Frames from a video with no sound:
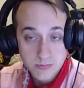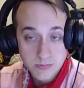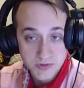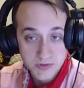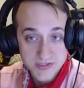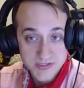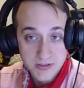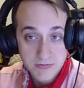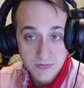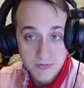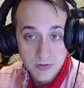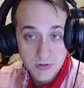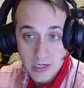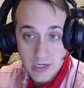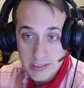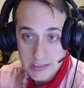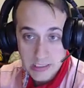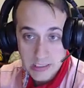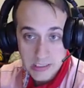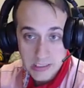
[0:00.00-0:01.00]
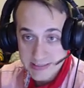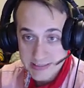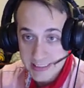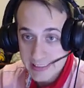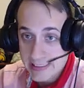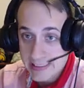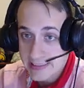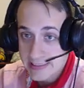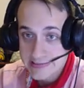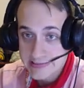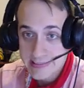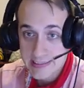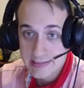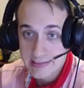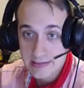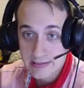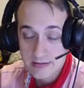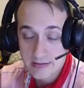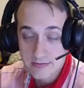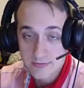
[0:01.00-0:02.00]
double silver and not take any debt